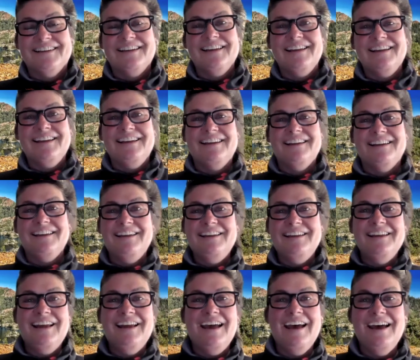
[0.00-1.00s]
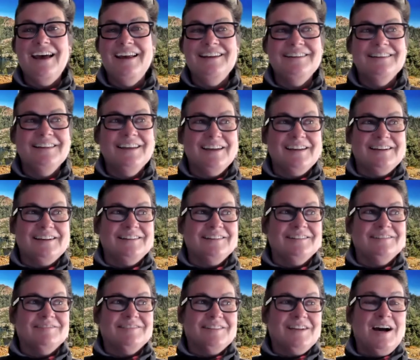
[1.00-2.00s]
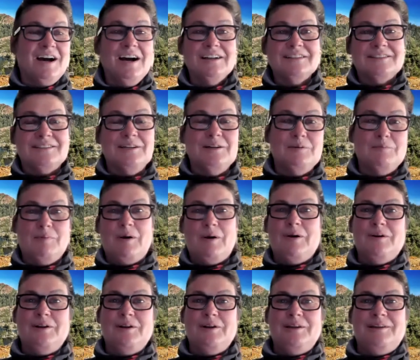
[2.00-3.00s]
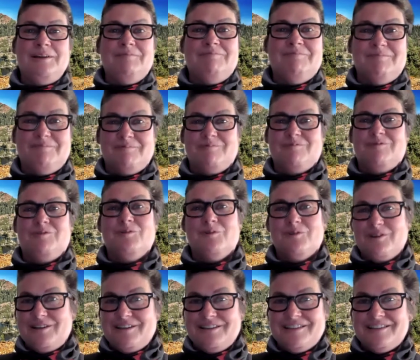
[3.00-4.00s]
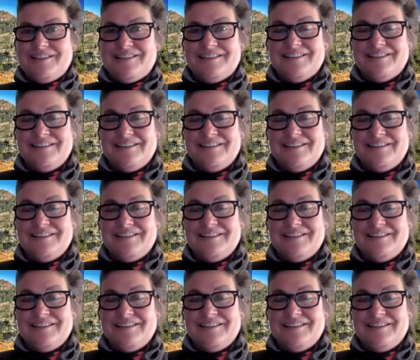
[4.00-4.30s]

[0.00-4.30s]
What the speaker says: and he had like a cocktail party for us